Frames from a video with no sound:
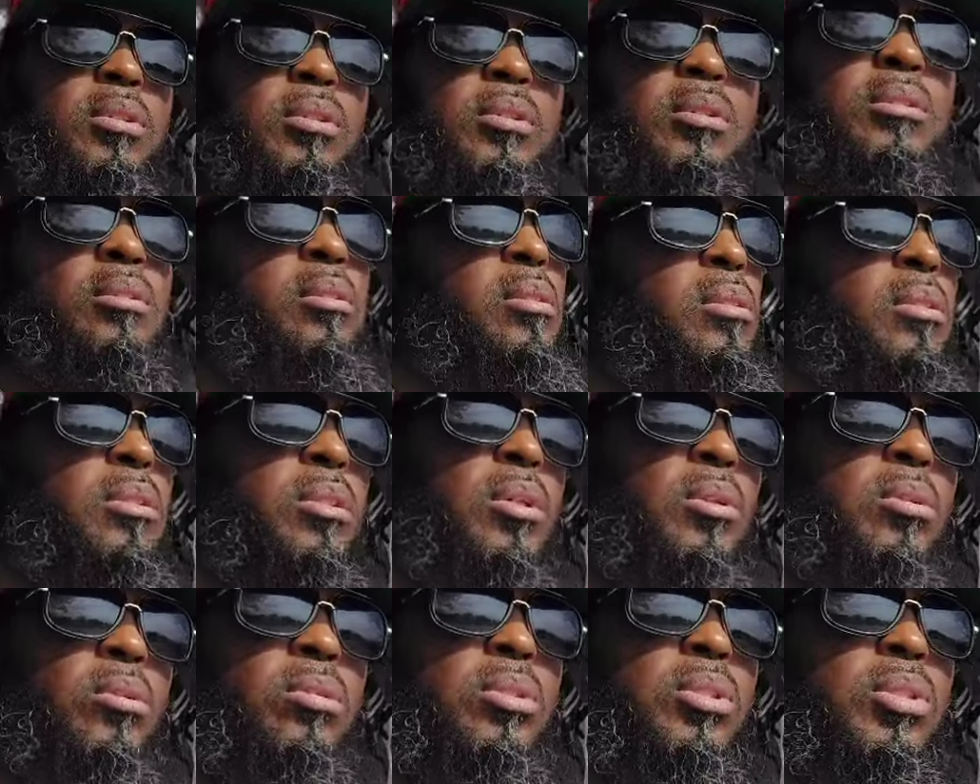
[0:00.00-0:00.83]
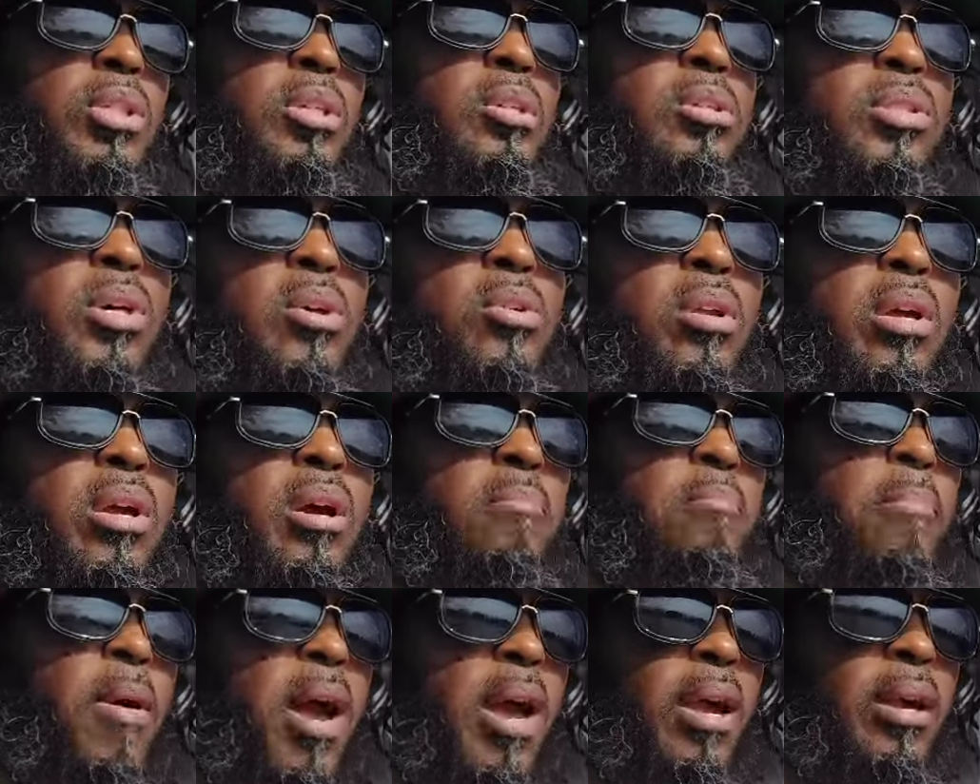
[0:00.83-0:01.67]
you know, till you told to
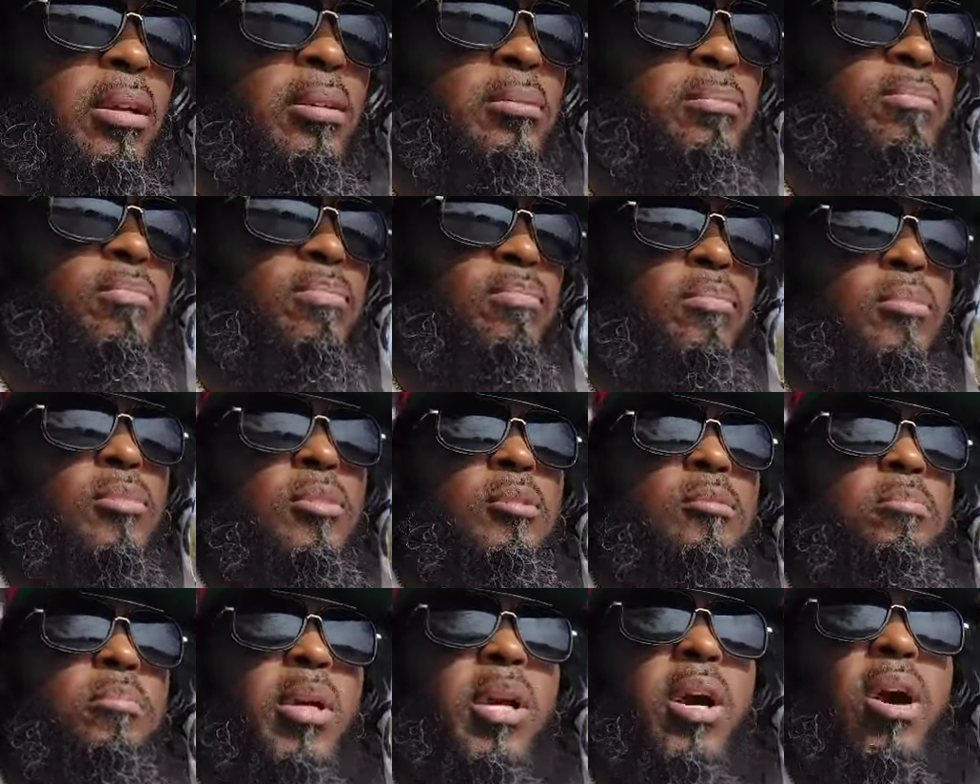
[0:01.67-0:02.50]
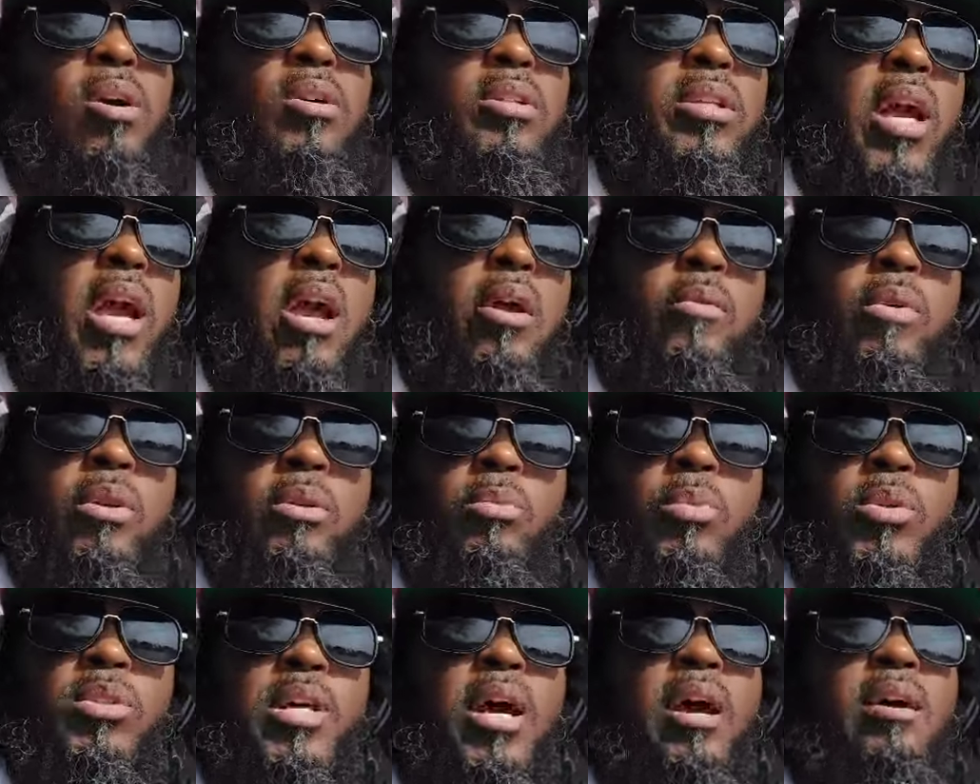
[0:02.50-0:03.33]
come back. Because
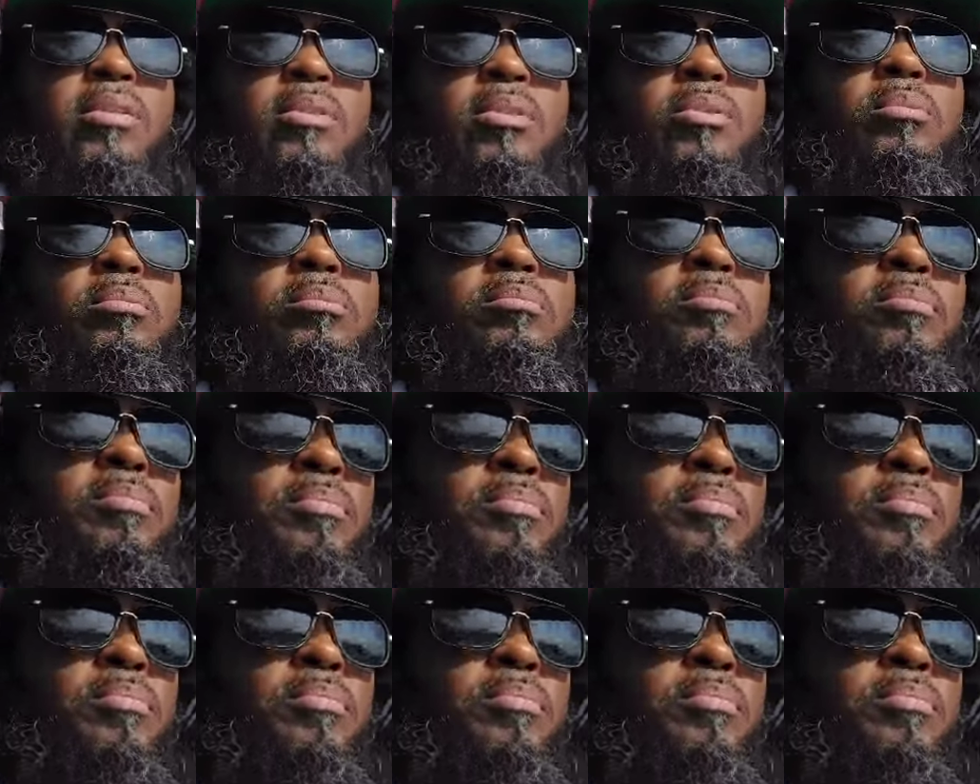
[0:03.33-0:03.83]
Herod was after him.